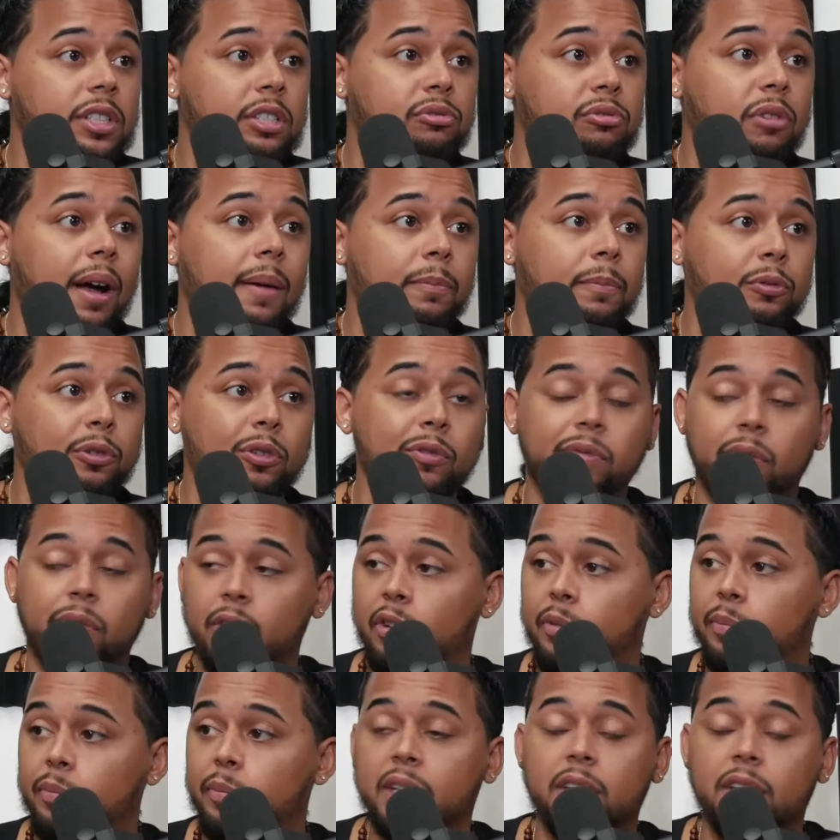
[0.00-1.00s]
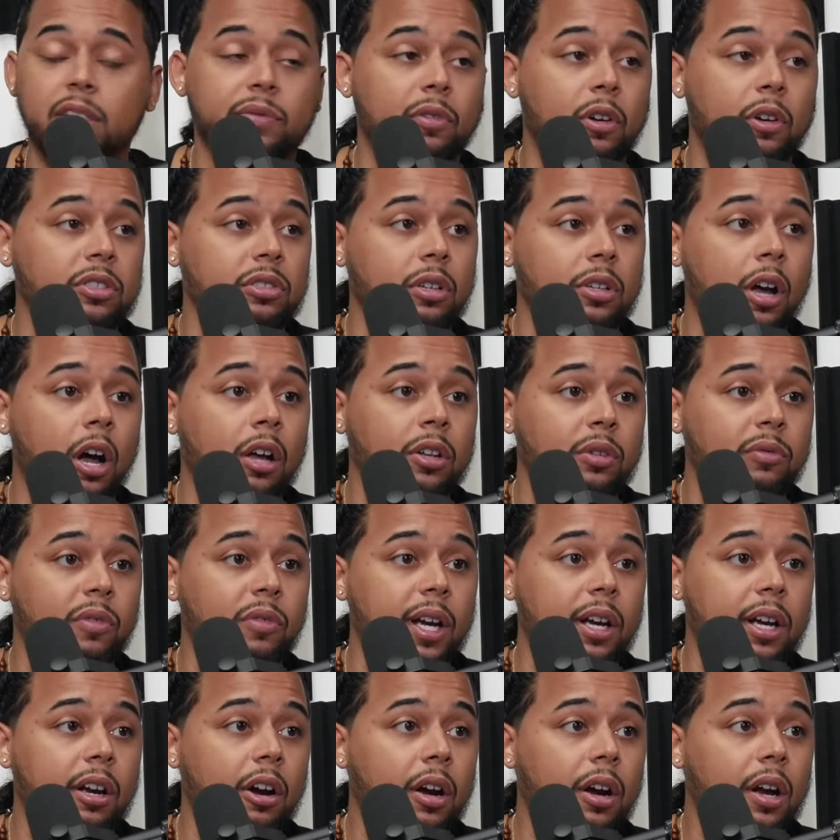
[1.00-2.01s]
He dropped proof of her biggest verse on On the
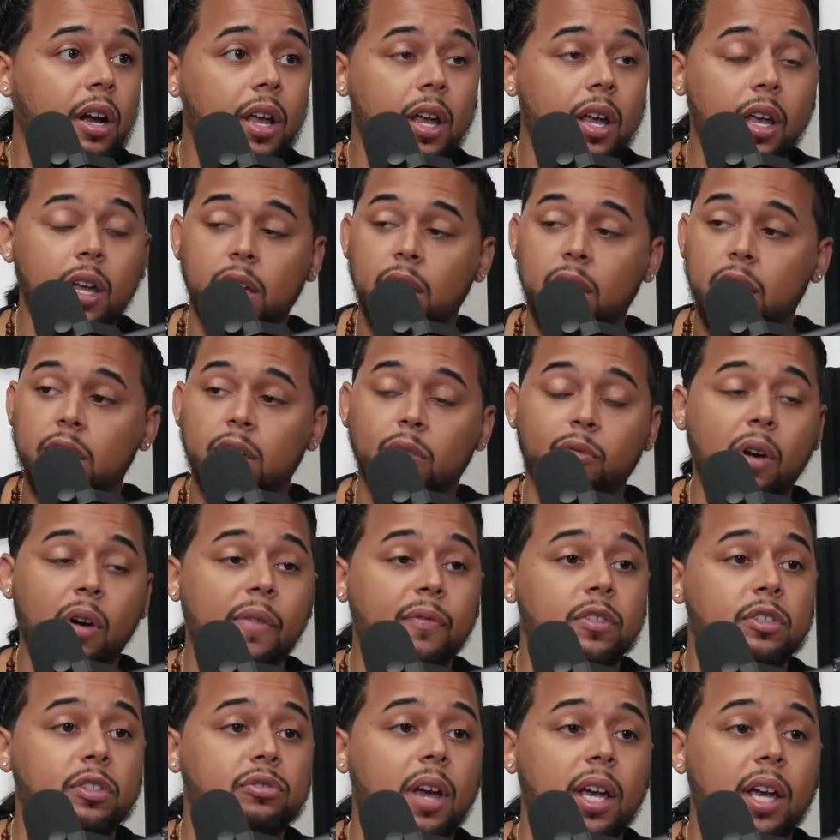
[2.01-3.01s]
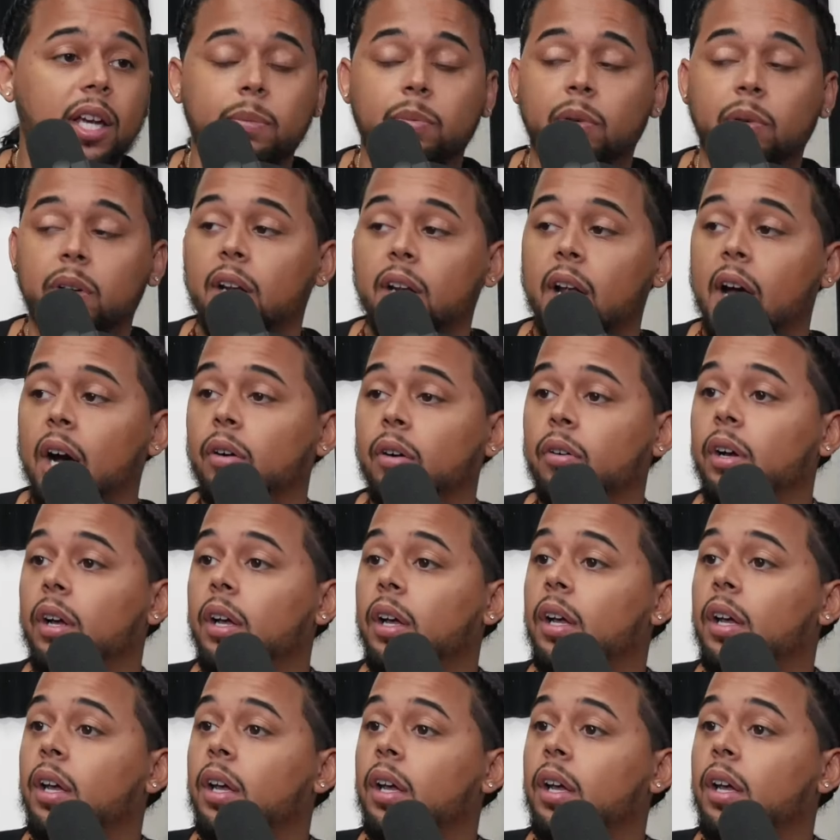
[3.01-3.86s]
Radar. The reference track, he put it out.